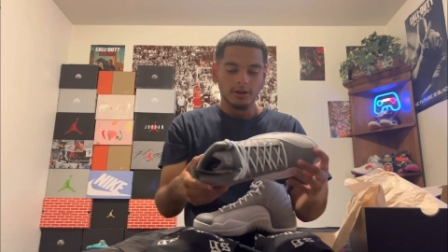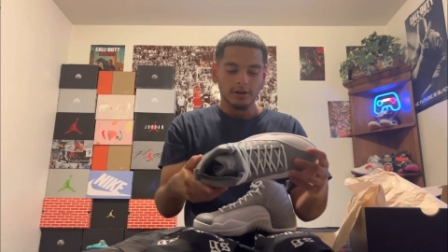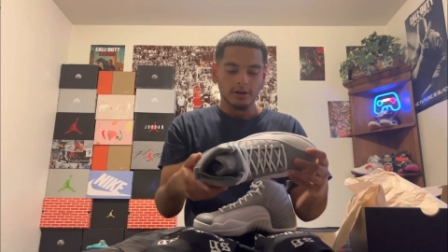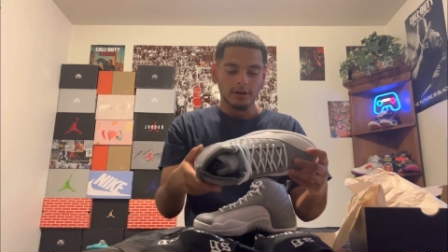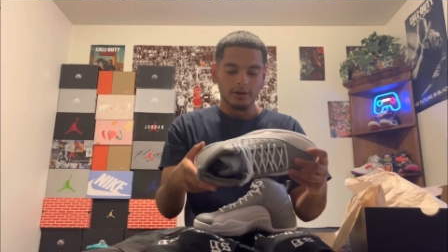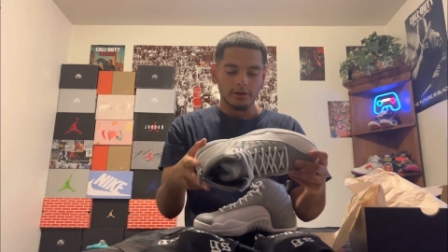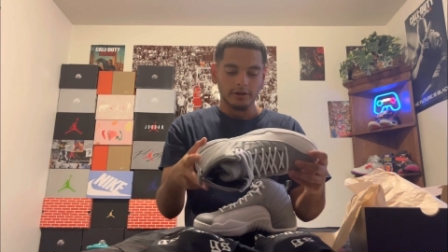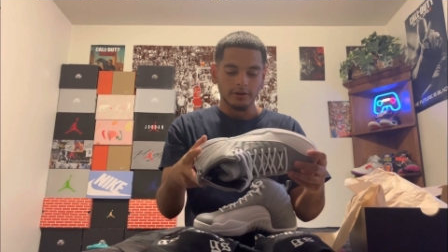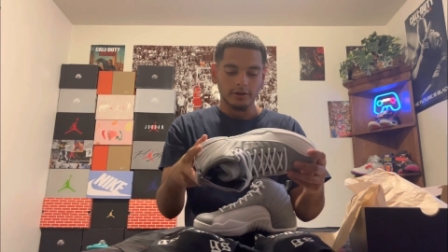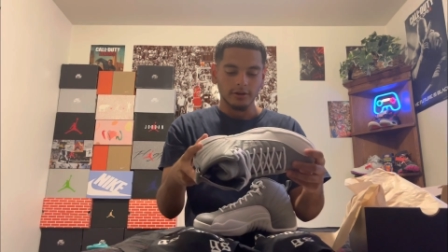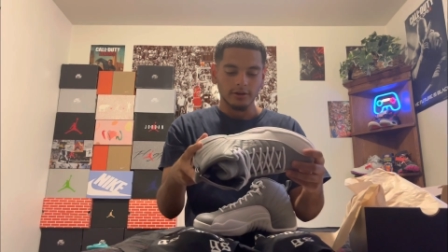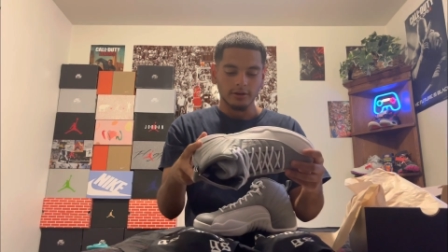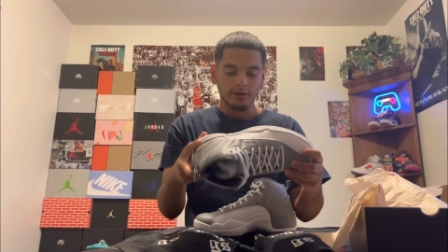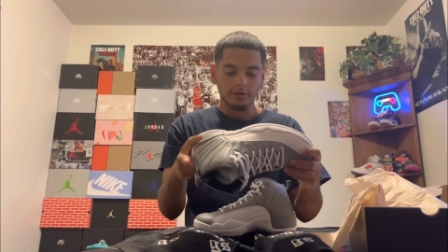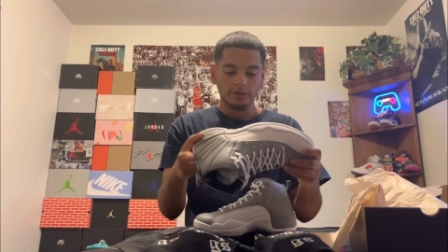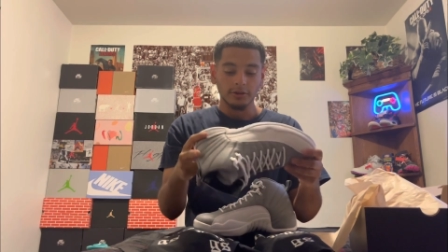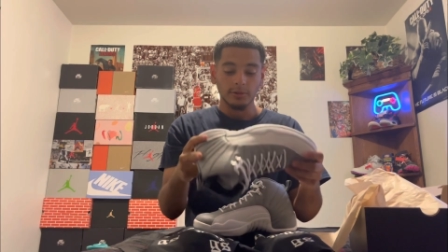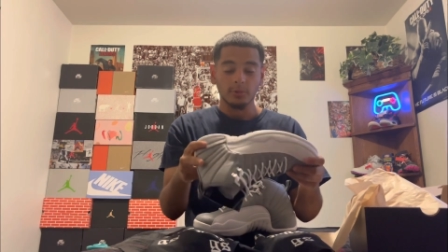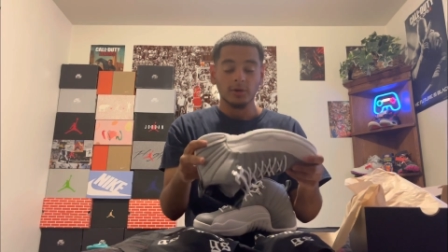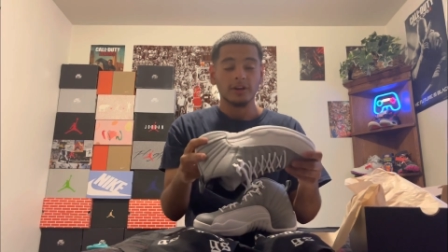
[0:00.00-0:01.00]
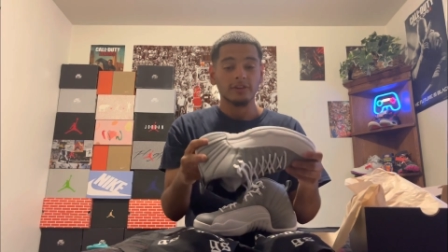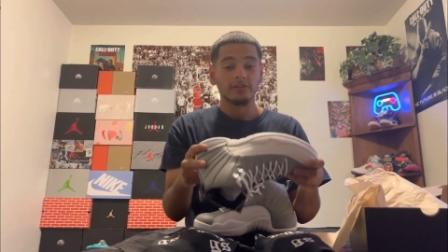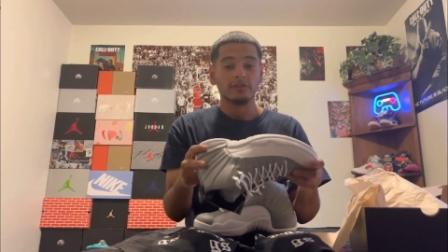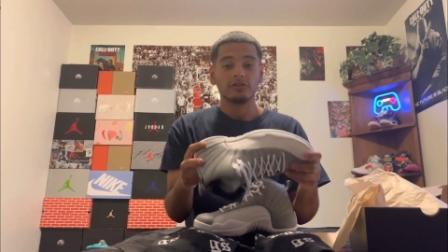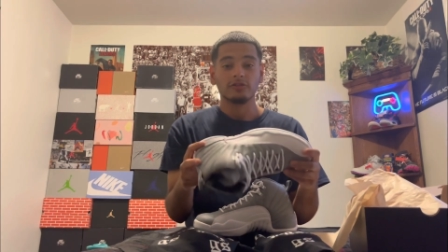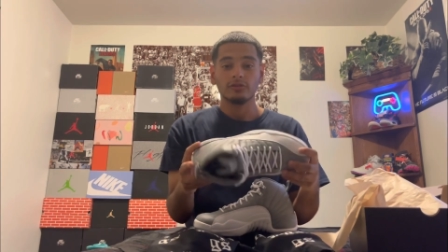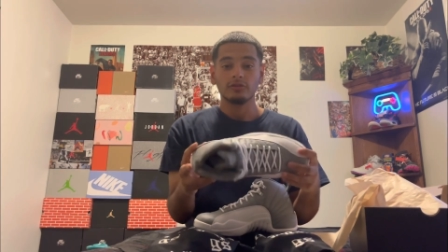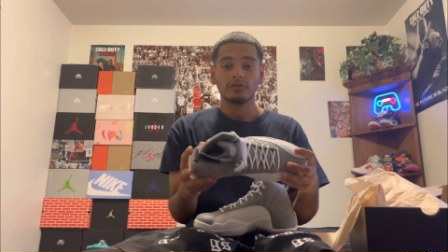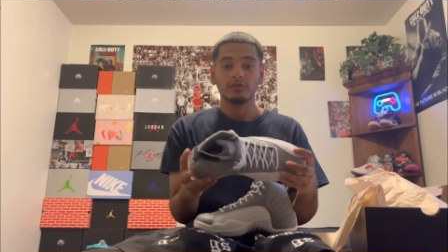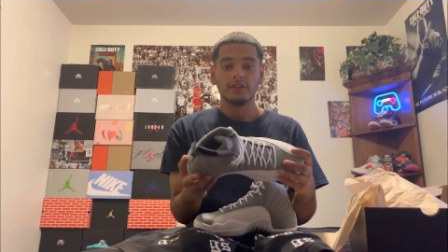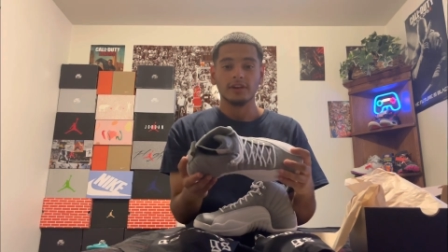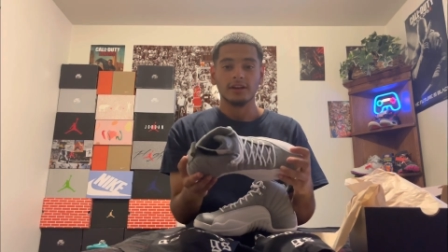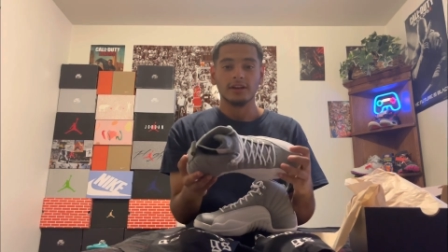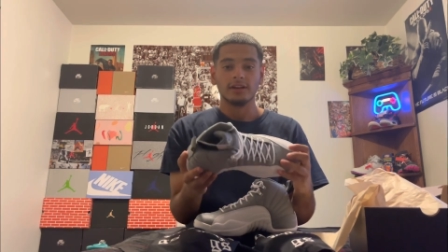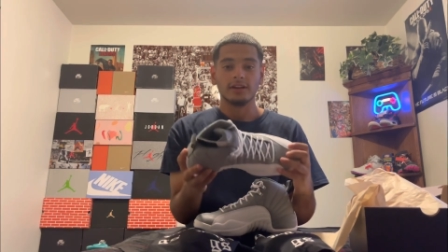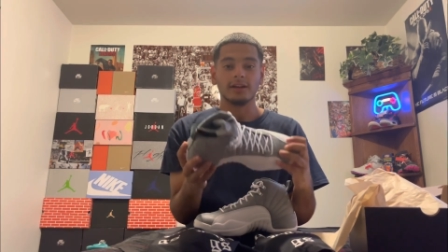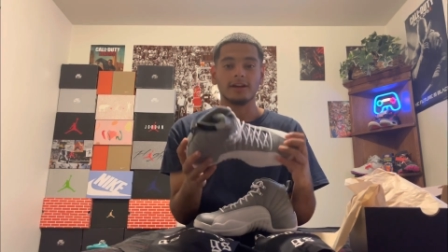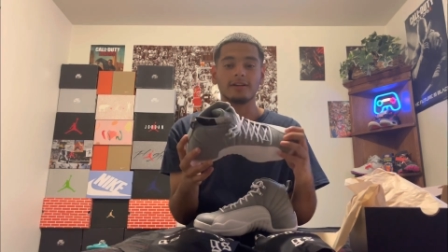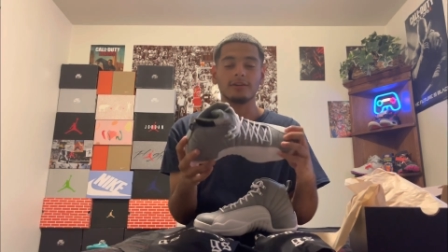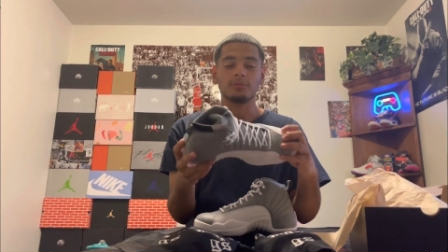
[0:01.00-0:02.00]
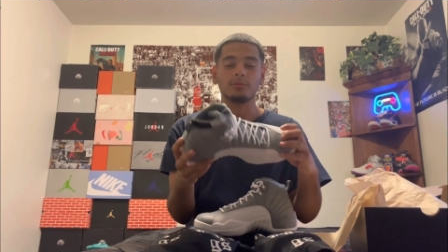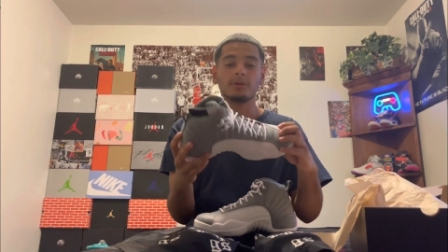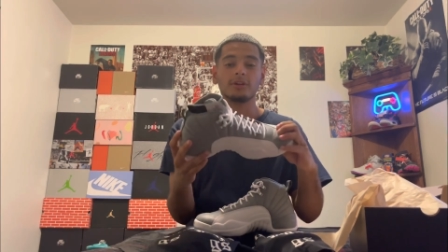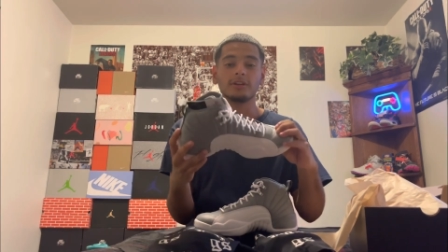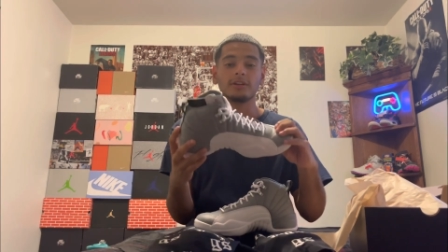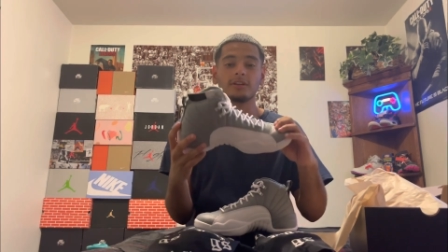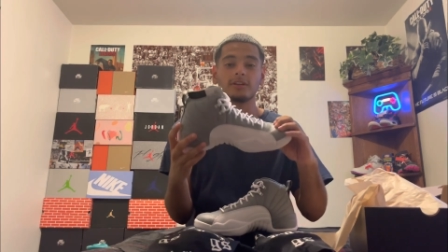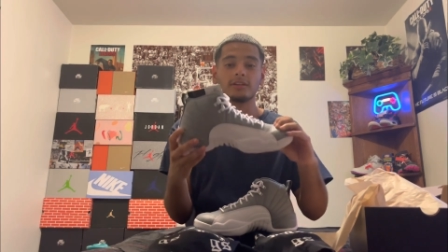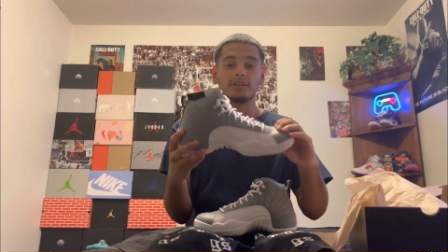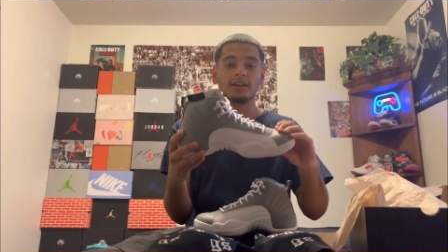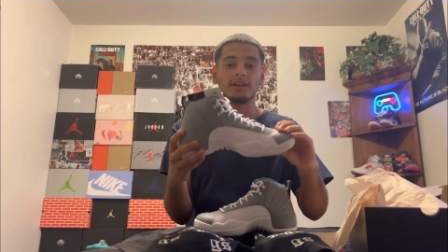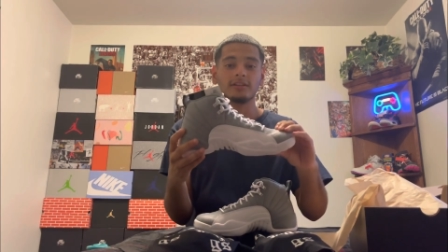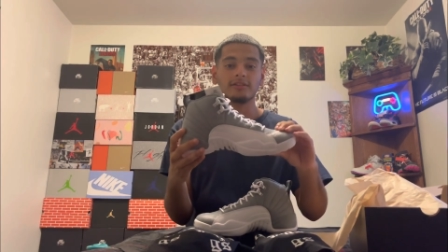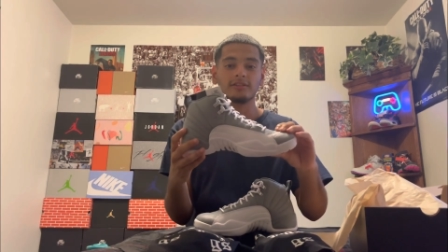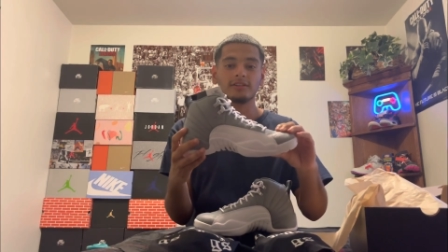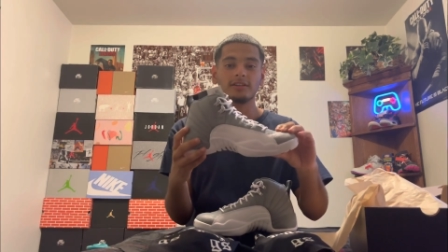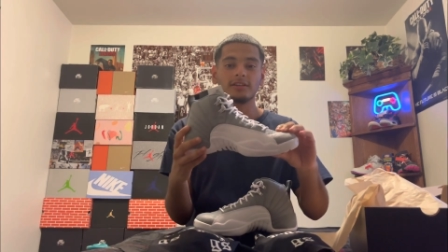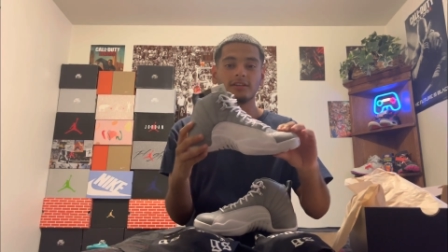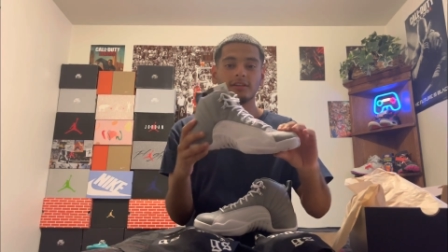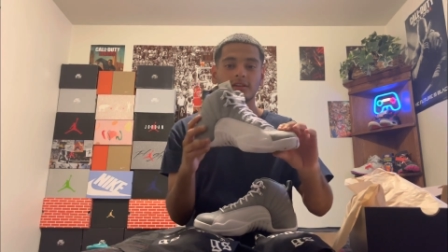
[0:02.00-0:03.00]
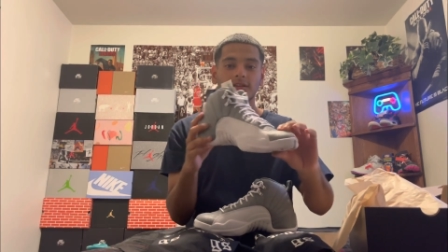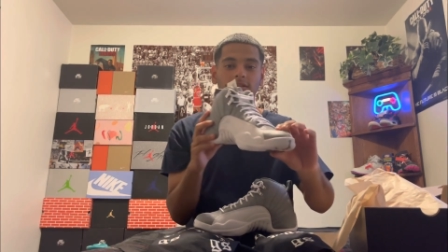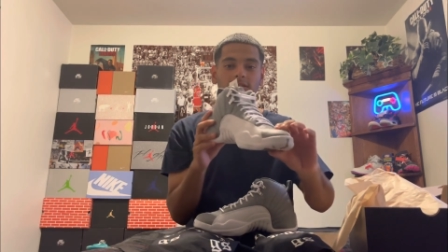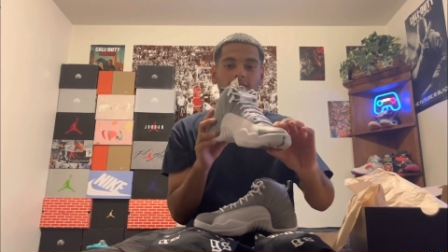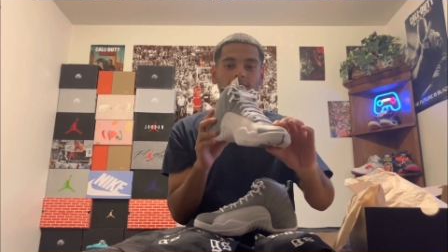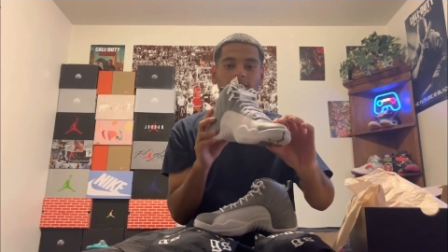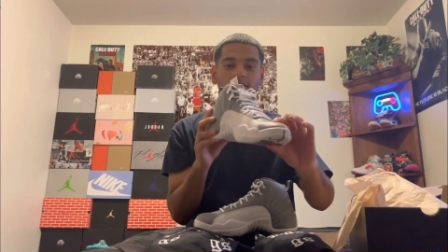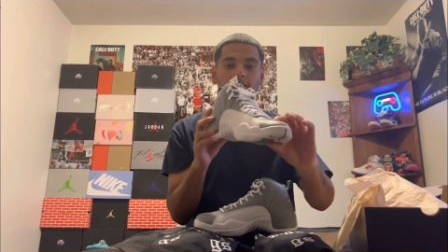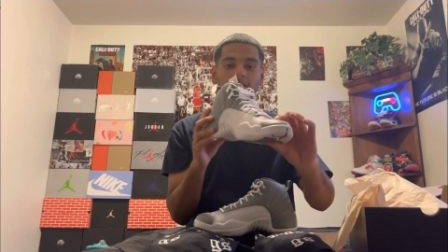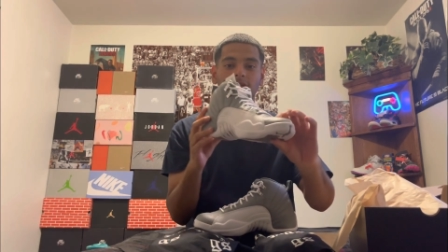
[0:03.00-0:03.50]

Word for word: are the only pairs of shoes that are not gonna be in the collection because